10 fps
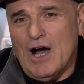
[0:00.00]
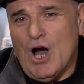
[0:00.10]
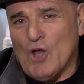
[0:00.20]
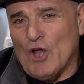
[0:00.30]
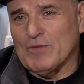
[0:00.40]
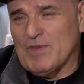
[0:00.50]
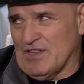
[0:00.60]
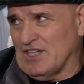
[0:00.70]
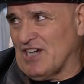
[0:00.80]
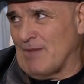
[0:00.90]
and honour me
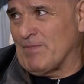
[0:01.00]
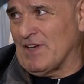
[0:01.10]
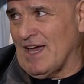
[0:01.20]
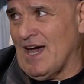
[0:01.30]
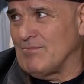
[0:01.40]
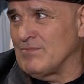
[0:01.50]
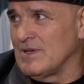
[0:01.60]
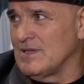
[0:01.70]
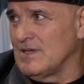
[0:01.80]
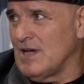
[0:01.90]
as a champion I am
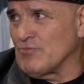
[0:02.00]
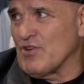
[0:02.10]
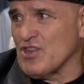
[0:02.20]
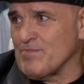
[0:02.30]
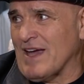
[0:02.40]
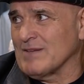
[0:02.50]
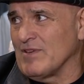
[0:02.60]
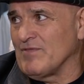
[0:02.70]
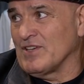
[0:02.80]
and respect me